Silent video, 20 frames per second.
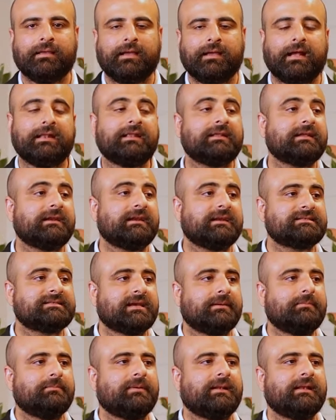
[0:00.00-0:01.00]
Another
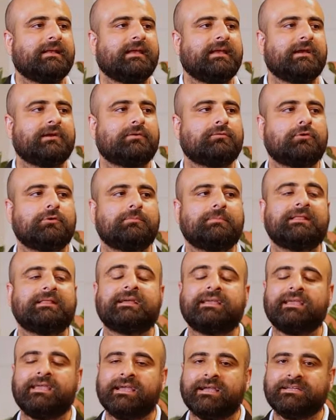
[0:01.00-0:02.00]
example here would be
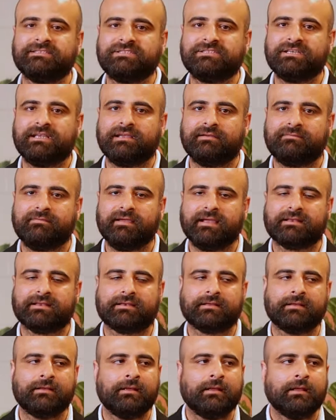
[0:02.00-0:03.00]
the AIG effect.